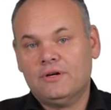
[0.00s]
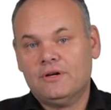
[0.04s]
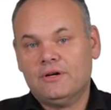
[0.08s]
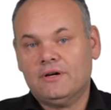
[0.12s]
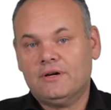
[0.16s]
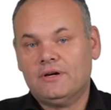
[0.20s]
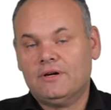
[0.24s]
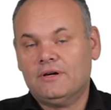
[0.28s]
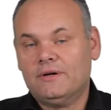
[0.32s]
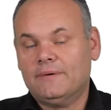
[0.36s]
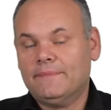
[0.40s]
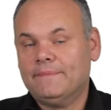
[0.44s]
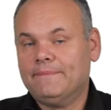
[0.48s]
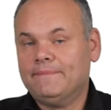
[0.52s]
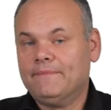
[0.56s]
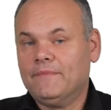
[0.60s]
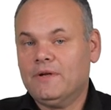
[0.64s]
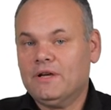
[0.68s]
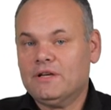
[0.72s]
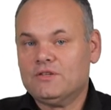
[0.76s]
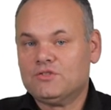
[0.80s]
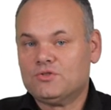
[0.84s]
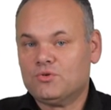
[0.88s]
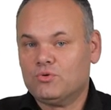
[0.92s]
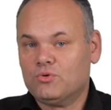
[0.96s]

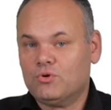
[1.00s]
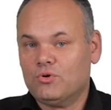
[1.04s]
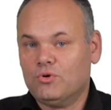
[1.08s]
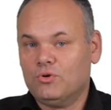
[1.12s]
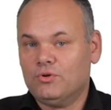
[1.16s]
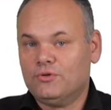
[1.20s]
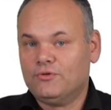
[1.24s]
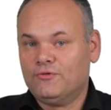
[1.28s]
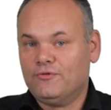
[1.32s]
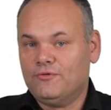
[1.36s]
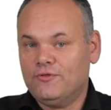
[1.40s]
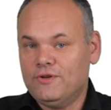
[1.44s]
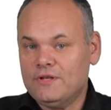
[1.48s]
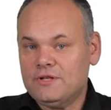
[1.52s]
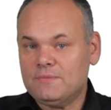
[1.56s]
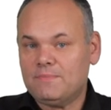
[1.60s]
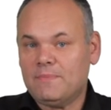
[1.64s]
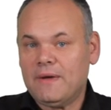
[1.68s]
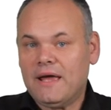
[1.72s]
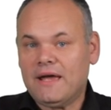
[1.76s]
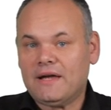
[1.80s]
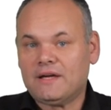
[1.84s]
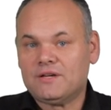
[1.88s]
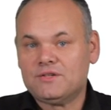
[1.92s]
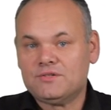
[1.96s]
a so-called
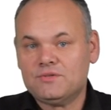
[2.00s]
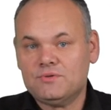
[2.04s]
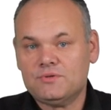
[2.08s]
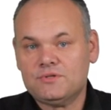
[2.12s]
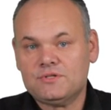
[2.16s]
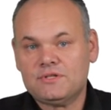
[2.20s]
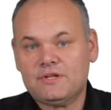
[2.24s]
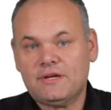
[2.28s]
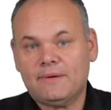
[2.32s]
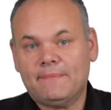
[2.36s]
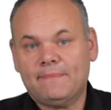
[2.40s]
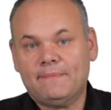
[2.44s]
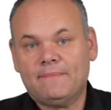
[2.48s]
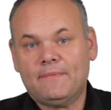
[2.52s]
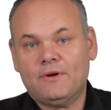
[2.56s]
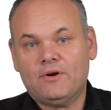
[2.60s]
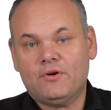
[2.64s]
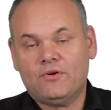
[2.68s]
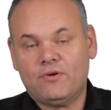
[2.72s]
feedback system